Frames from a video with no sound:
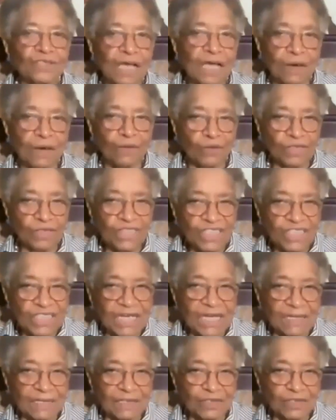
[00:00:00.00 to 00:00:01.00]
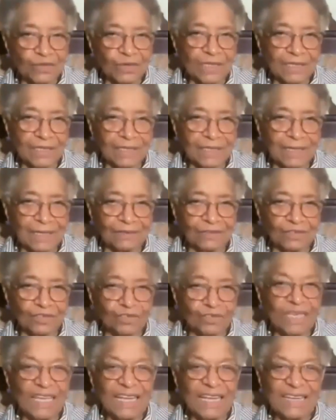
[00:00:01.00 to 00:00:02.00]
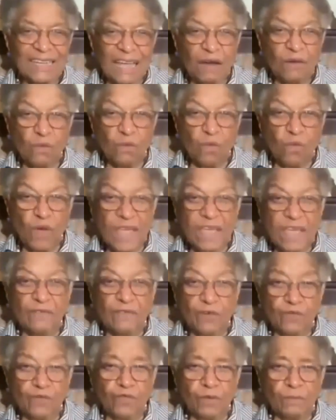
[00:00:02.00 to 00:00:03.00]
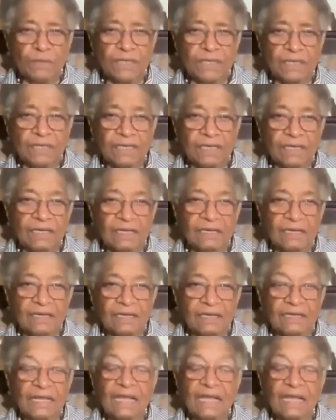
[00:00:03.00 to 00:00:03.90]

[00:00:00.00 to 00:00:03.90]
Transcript: That's our challenge right now, to get that wave of women